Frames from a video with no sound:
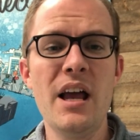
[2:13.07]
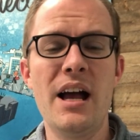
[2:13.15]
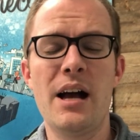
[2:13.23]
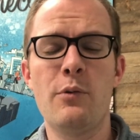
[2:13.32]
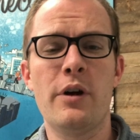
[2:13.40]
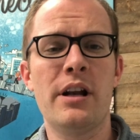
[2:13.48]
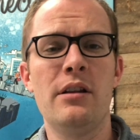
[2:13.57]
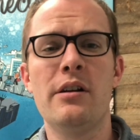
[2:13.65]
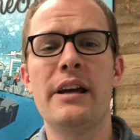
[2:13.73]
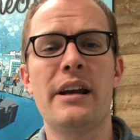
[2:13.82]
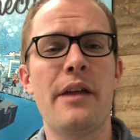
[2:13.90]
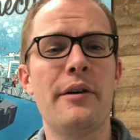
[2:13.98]
We're going to
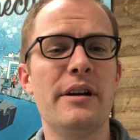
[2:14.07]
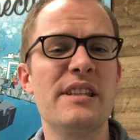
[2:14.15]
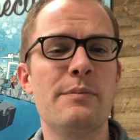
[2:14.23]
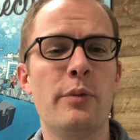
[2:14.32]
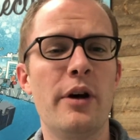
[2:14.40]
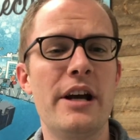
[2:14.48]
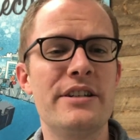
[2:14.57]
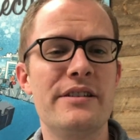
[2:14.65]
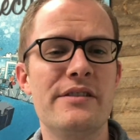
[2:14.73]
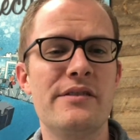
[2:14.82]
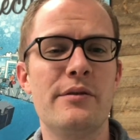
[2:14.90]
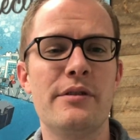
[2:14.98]
look at other
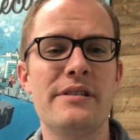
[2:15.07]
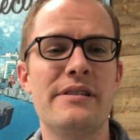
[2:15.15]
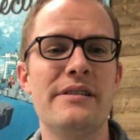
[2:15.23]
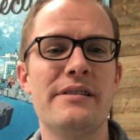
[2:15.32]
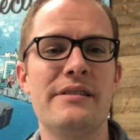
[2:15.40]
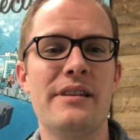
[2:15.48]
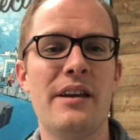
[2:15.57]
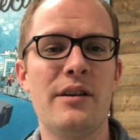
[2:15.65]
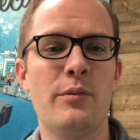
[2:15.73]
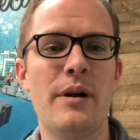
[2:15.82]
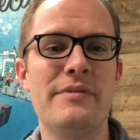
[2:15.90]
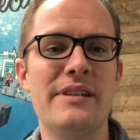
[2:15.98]
inspiration sources,
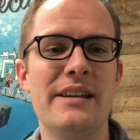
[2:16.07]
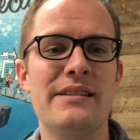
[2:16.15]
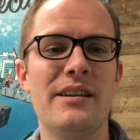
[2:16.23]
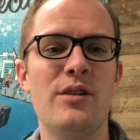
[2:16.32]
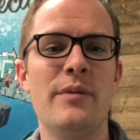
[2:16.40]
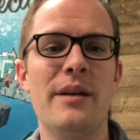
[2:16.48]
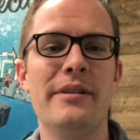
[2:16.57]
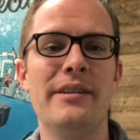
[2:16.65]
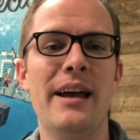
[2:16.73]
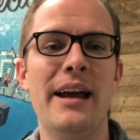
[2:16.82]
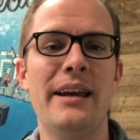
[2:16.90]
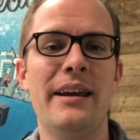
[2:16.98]
other websites that you maybe
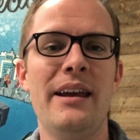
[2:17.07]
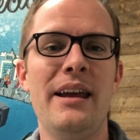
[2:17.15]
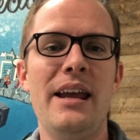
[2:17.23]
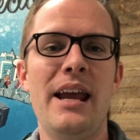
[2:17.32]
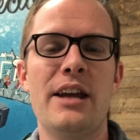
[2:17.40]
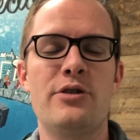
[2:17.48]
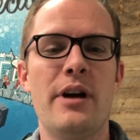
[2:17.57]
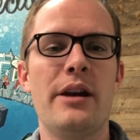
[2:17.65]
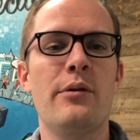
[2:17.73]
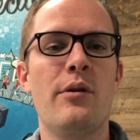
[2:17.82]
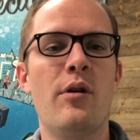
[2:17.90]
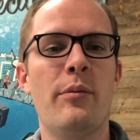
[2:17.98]
like, and try
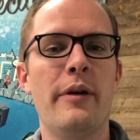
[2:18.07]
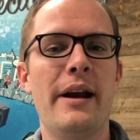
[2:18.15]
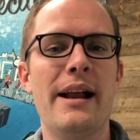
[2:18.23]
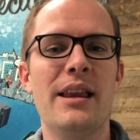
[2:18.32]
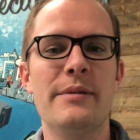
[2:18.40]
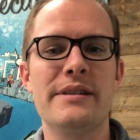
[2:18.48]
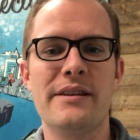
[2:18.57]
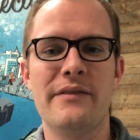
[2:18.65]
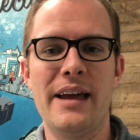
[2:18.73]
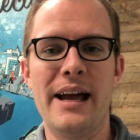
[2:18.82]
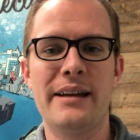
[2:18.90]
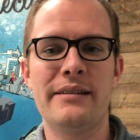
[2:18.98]
to incorporate elements of
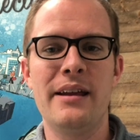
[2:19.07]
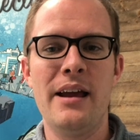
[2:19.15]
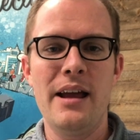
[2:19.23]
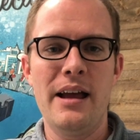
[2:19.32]
that.